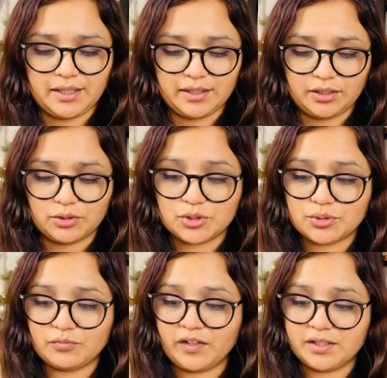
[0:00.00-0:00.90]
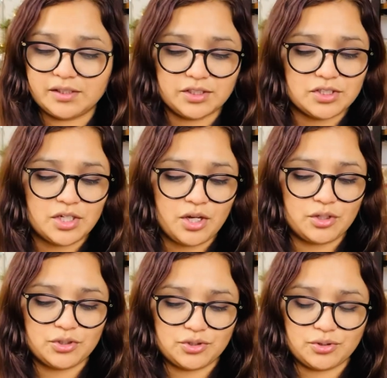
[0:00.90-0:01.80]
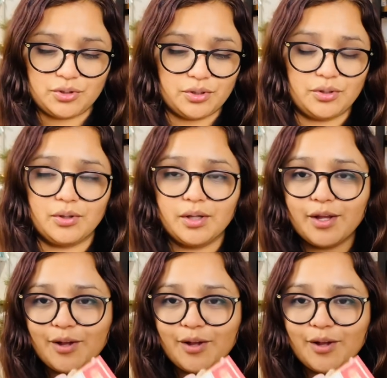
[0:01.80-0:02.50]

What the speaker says: A little vintage journal